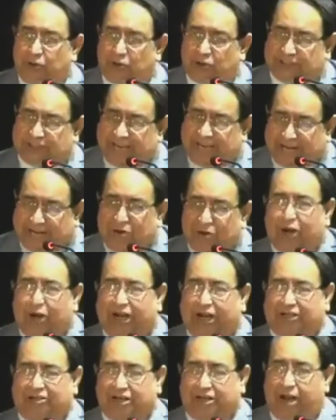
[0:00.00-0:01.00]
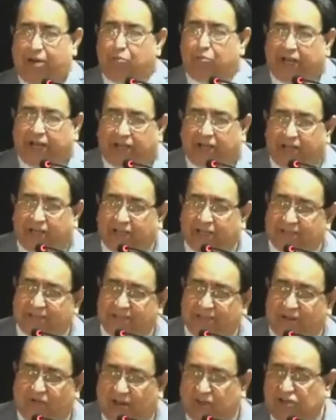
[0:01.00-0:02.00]
Now the second character I am taking
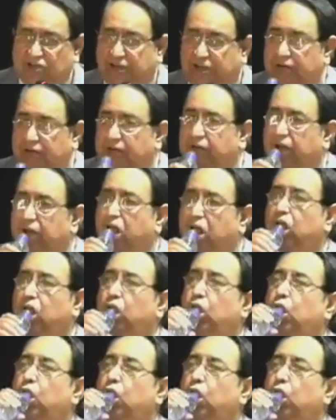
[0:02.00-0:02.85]
is Nawaz Sharif.